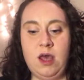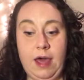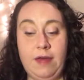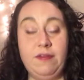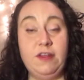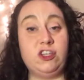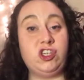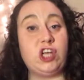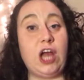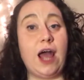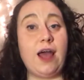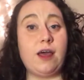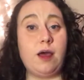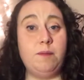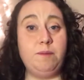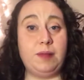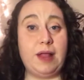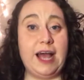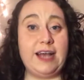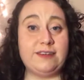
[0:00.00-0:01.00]
And the
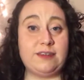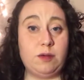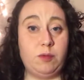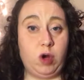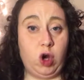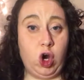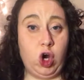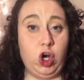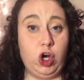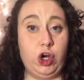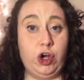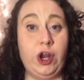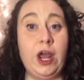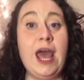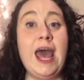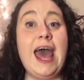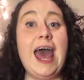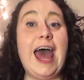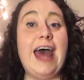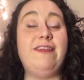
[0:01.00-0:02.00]
shotgun blasts that were heard
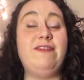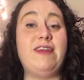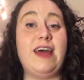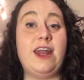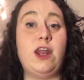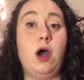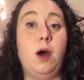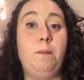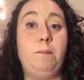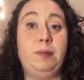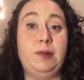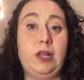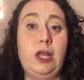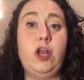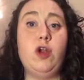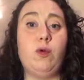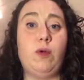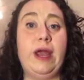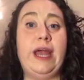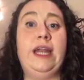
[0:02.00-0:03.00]
had then
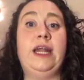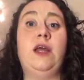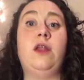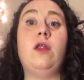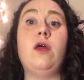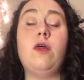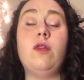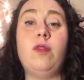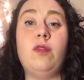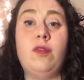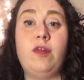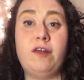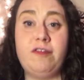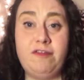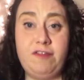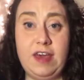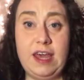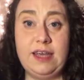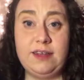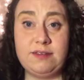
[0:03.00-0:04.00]
obliterated the
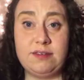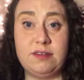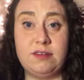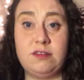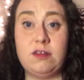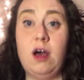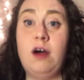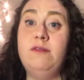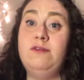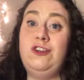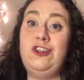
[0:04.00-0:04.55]
faces of